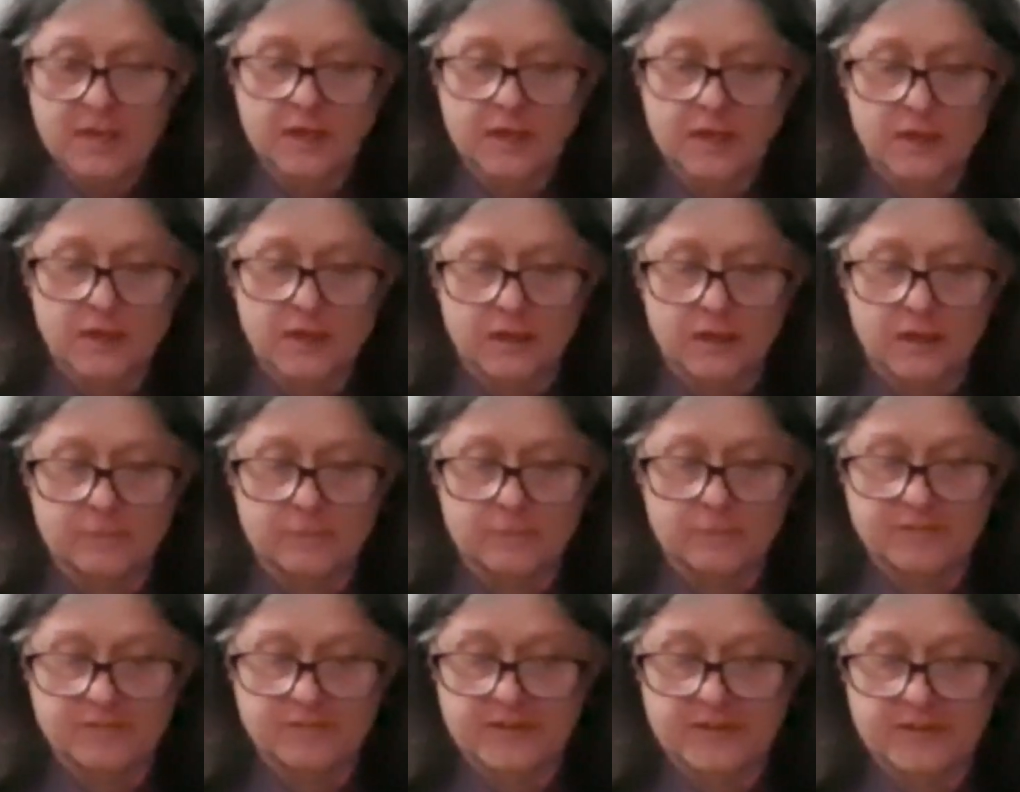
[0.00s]

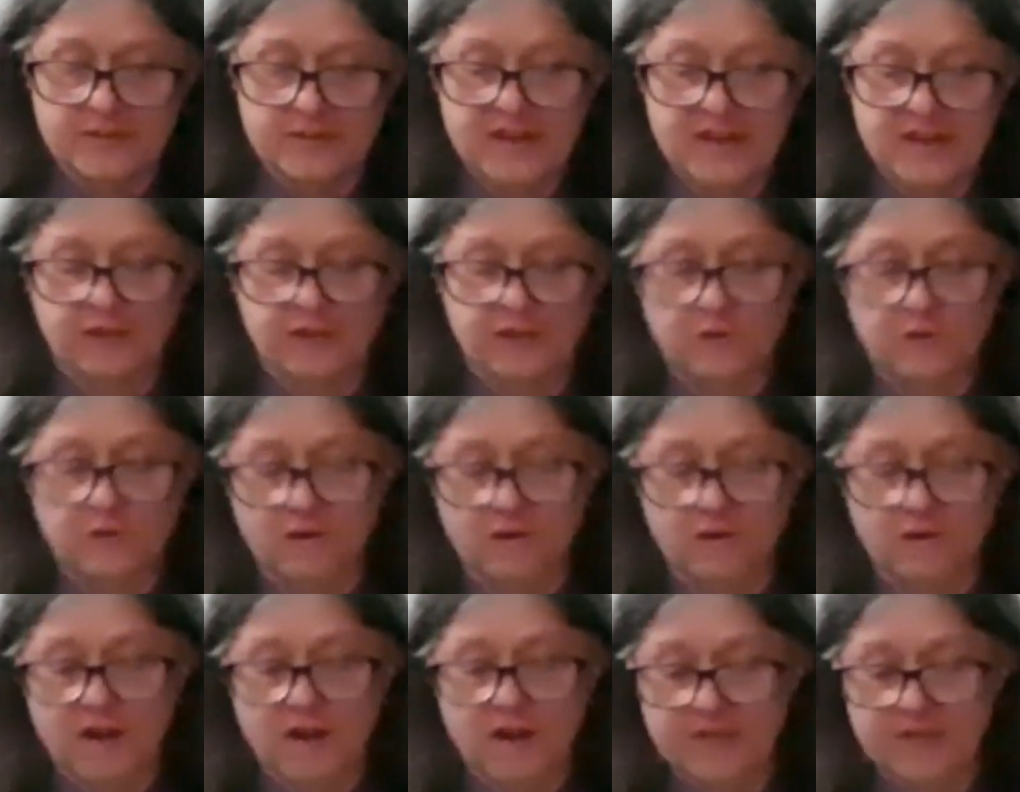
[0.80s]
That her
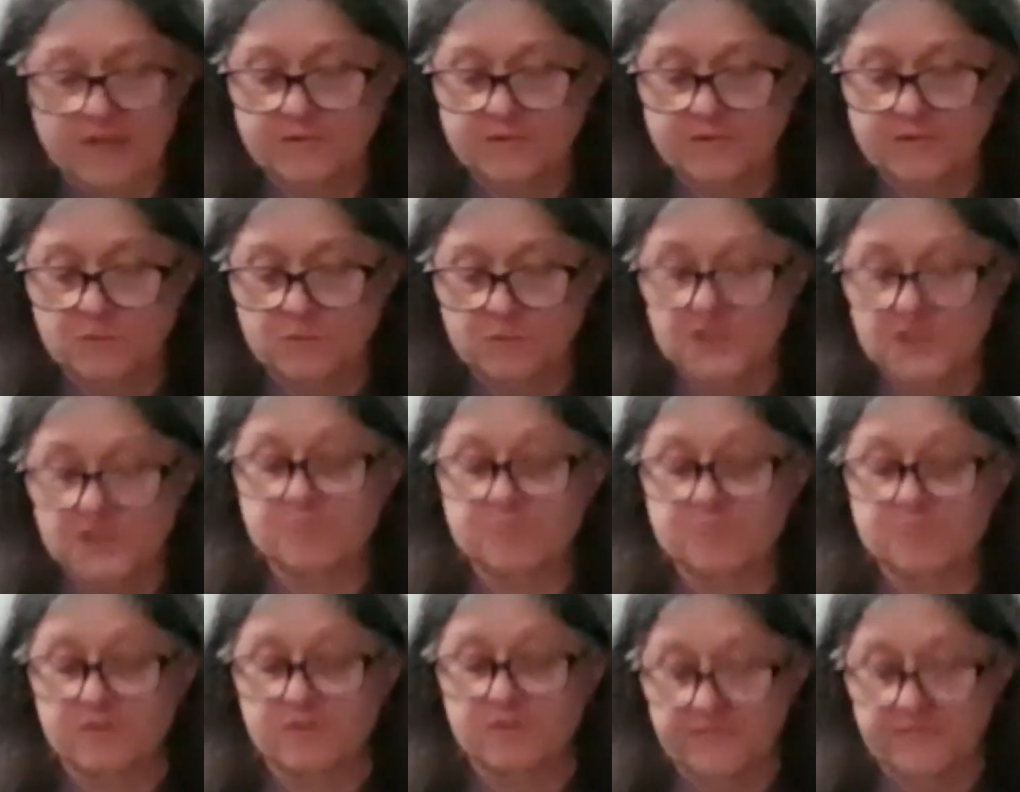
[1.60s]
offer was
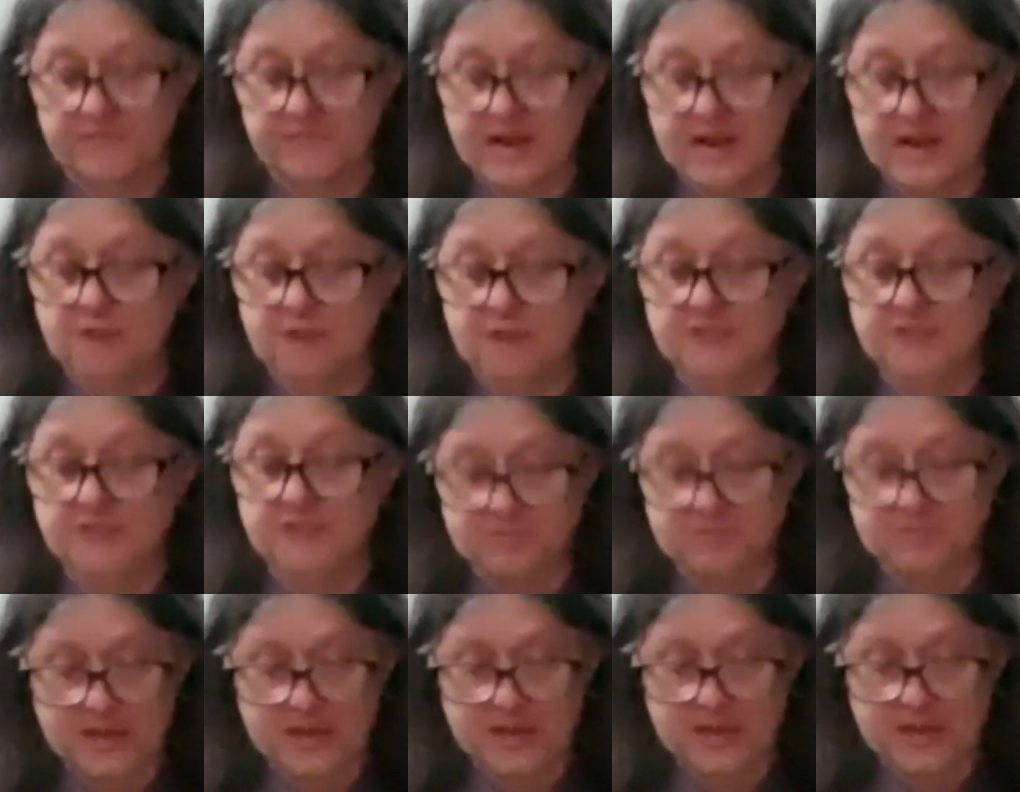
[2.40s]
profound
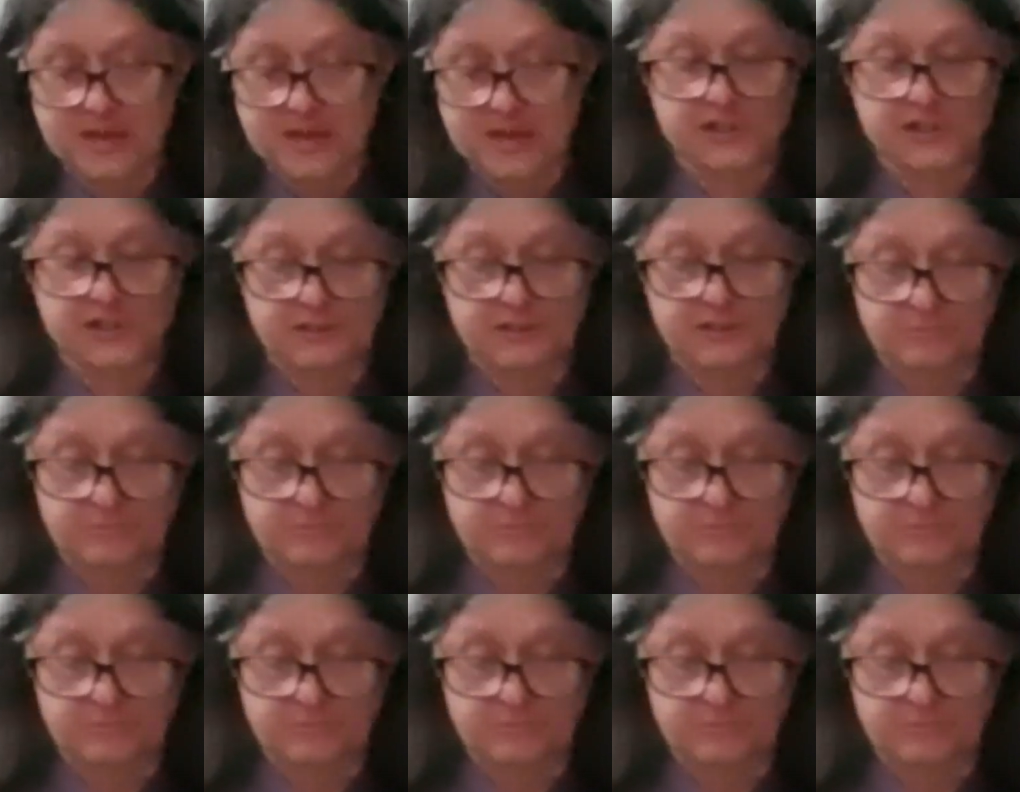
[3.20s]
compassion.